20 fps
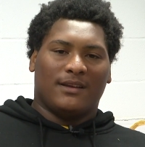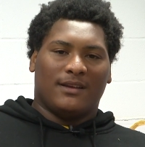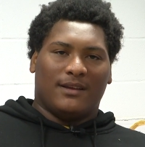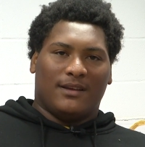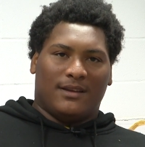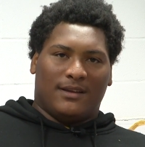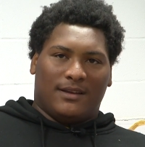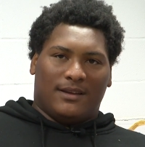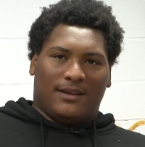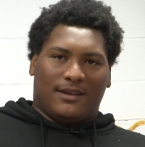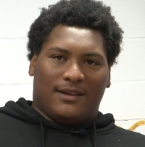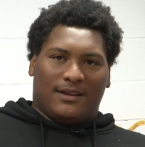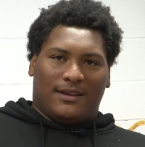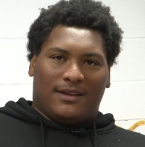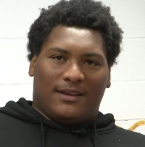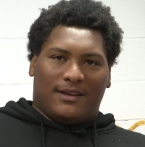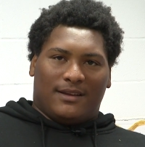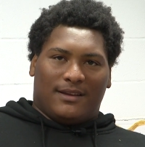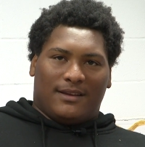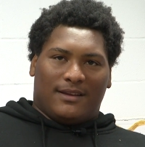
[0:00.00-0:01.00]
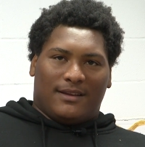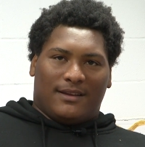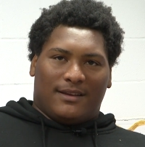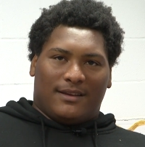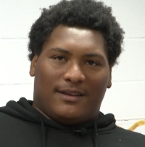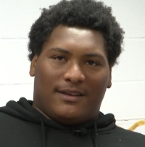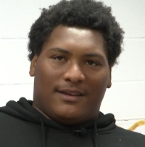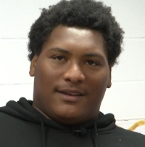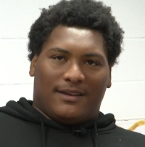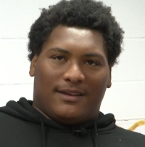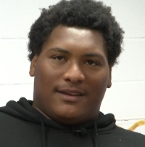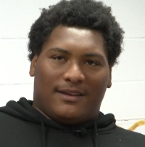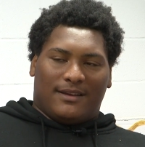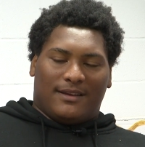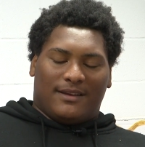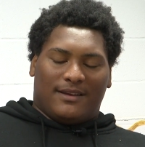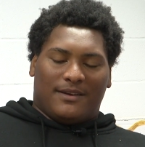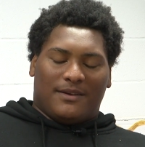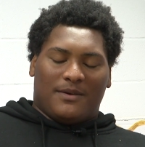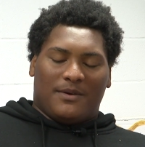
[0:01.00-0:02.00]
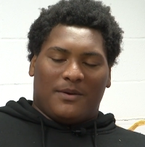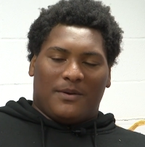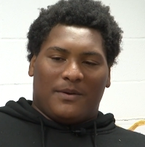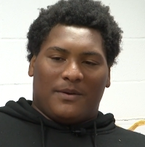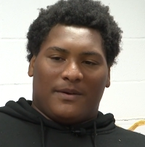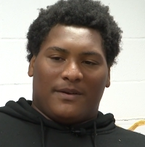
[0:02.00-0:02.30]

(no one is talking)